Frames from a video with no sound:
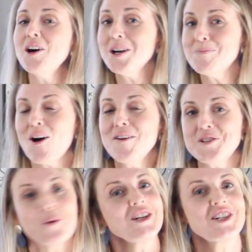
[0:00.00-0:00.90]
hope
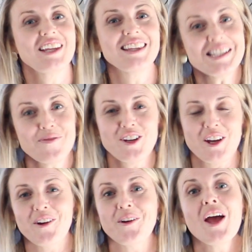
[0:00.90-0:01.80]
after watching this
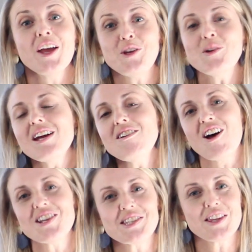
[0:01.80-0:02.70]
video, you can
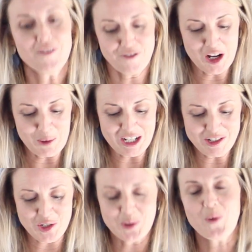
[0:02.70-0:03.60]
answer the following
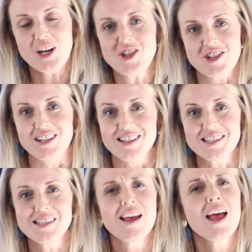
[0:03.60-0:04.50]
2
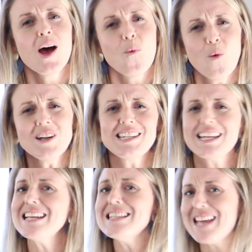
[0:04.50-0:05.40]
questions. What
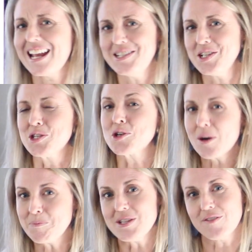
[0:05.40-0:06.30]
is a
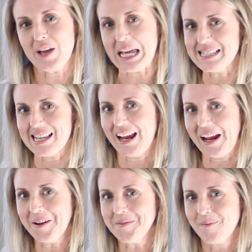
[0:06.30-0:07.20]
descriptive
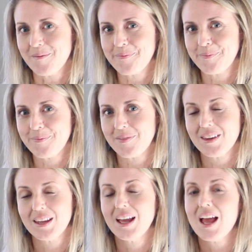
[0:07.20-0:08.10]
essay?
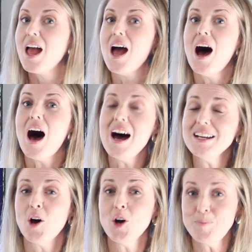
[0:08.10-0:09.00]
I
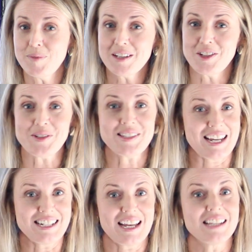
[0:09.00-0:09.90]
hope that you
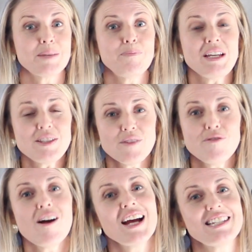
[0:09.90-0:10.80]
said it's a piece of
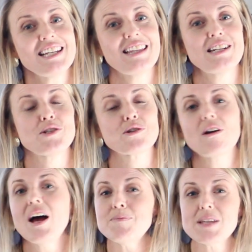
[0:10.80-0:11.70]
writing that
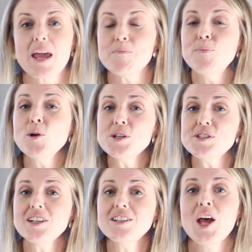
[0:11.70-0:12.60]
describes a
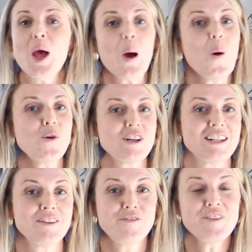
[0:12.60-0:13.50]
person or an
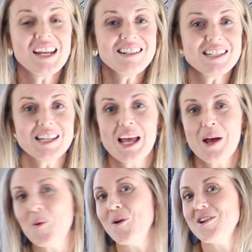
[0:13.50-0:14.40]
event
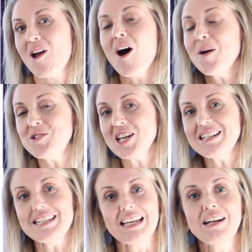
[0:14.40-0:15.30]
or an
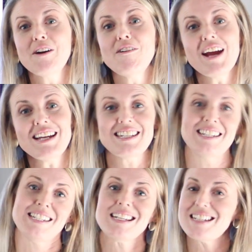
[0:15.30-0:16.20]
object in great
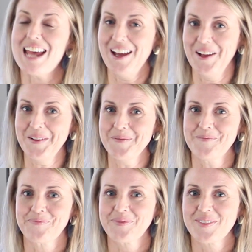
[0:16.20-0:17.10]
detail.
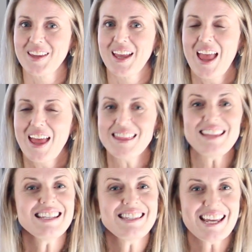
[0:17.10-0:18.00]
Then
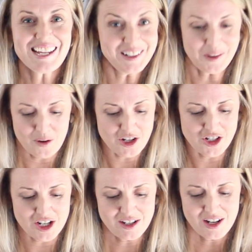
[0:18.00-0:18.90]
the second
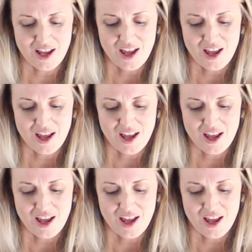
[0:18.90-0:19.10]
question,